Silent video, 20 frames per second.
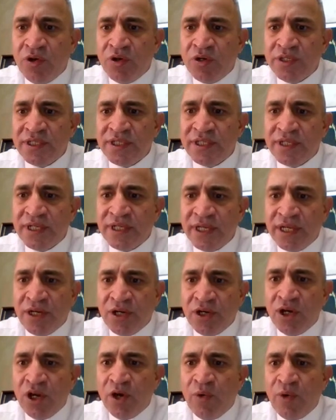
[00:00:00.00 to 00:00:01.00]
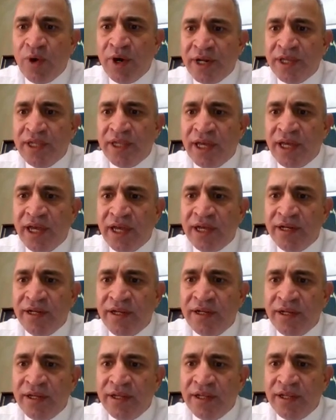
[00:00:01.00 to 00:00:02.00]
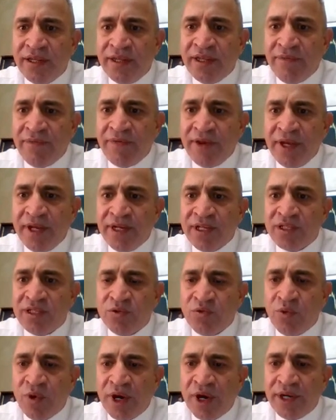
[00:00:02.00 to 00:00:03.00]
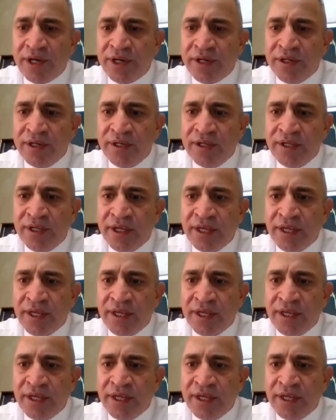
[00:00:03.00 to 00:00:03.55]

which close lower than the first one.